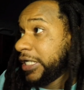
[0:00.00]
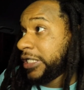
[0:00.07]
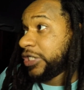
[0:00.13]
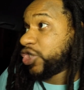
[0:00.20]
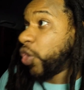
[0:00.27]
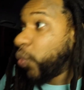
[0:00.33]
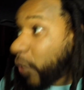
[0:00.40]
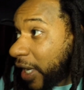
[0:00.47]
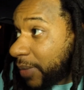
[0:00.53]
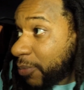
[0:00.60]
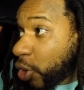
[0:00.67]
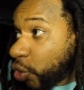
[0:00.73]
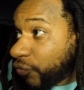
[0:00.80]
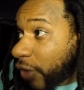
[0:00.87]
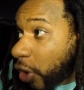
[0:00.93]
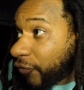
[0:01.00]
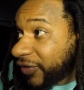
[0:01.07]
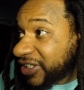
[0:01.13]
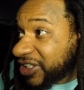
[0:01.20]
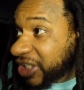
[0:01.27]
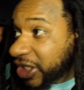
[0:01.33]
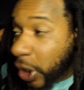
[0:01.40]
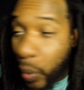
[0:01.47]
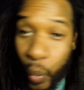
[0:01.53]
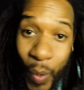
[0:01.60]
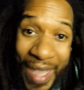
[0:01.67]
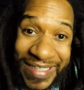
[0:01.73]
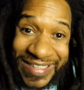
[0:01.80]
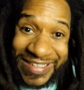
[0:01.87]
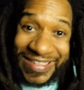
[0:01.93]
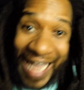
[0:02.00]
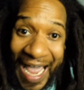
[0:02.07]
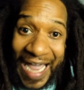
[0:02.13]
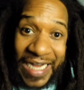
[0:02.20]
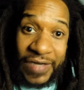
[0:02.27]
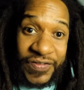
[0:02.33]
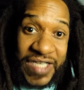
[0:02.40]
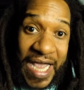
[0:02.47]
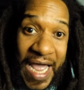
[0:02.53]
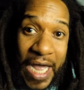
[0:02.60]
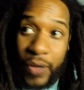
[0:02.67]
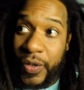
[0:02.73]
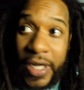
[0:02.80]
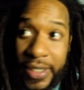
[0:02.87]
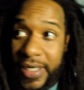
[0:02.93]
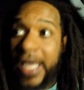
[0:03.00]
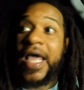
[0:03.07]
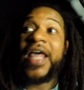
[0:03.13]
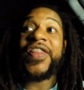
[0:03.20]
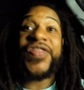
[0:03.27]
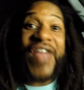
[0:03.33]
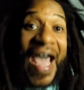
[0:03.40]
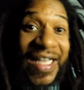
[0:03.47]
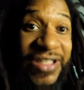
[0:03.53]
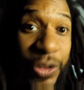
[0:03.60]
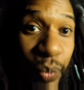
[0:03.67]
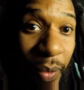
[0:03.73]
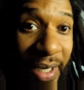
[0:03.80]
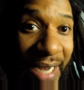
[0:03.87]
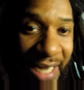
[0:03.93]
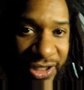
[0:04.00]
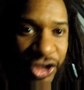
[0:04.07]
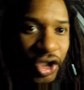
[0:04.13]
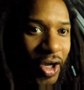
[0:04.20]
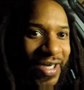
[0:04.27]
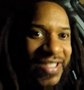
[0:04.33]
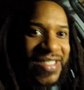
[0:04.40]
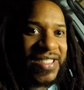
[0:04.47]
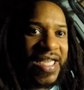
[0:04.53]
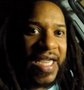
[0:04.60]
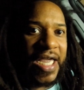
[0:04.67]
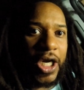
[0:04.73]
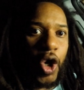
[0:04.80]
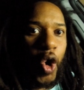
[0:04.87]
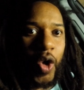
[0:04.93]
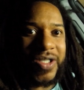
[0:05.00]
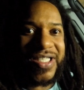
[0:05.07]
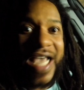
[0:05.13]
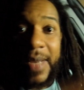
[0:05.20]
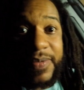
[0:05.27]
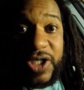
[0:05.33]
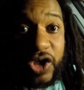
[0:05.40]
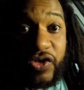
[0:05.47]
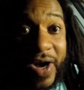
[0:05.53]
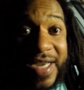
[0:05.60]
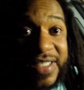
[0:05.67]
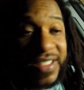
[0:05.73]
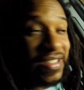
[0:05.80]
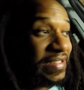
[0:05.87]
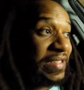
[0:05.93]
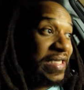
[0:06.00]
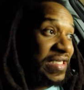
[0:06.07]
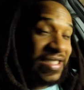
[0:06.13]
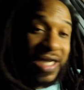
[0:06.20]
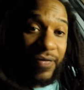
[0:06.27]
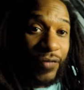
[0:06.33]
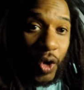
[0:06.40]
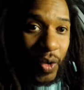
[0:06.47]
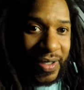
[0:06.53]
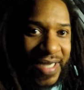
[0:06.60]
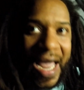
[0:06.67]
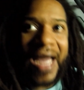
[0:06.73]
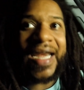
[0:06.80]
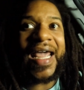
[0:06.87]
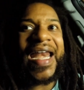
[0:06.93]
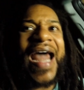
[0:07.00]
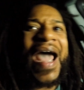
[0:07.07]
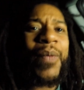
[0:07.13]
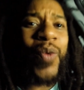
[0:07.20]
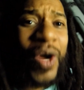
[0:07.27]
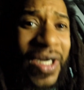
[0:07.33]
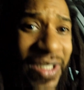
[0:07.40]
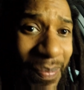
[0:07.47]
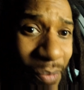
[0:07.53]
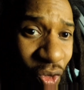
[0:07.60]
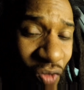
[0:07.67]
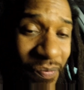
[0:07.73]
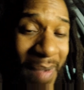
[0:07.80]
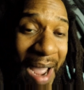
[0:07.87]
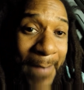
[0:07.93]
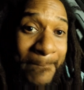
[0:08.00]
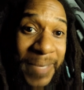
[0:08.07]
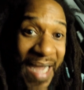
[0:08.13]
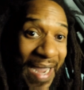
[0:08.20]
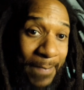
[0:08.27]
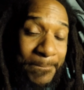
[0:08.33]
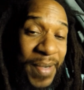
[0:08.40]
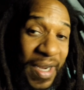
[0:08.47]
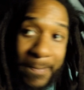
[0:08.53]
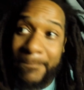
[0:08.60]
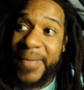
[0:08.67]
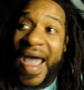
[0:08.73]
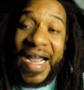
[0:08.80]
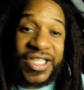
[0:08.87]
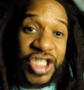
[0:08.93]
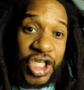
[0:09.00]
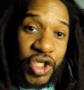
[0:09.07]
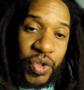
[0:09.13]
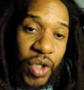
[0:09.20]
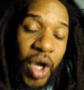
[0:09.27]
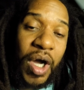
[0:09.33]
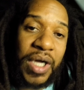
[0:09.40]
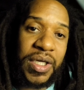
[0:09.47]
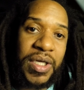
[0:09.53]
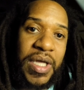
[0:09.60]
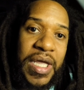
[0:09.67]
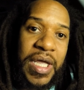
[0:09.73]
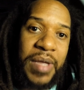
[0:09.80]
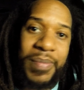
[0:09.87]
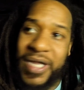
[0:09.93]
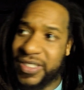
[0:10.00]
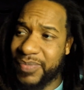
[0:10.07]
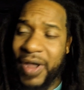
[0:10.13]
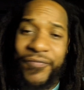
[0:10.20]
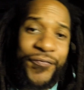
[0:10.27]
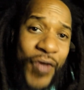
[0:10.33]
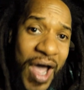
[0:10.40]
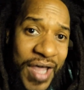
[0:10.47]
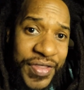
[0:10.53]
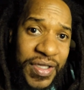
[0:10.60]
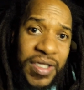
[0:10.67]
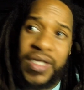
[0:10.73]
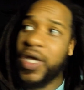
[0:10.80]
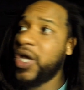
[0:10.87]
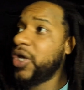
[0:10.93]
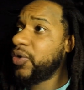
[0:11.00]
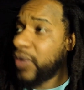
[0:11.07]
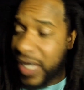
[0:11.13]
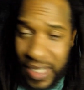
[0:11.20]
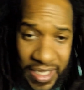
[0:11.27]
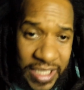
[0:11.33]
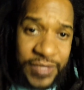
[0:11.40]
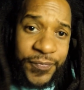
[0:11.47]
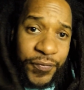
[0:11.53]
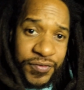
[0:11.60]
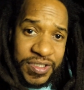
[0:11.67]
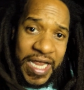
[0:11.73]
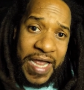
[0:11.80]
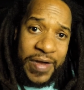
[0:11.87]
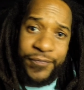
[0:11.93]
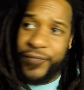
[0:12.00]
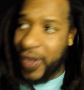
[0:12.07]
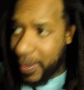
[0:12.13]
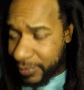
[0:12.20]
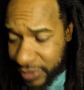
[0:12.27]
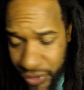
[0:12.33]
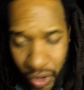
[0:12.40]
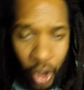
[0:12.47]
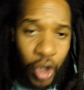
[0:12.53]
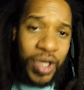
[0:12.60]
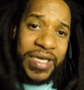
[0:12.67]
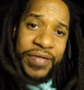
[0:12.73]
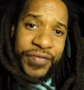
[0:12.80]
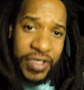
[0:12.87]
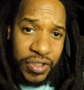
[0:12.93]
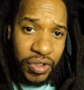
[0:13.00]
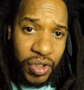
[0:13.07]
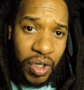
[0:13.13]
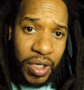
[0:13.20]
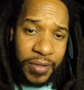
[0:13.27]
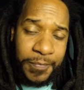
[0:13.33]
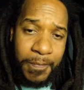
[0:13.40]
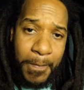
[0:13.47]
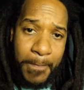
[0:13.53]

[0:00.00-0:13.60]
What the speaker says: So we move over to the west side of town, and that's when I started seeing all types of crazy stuff going down, and I wanted to move my black butt back to New York because my father and his side of the family is all living in New York.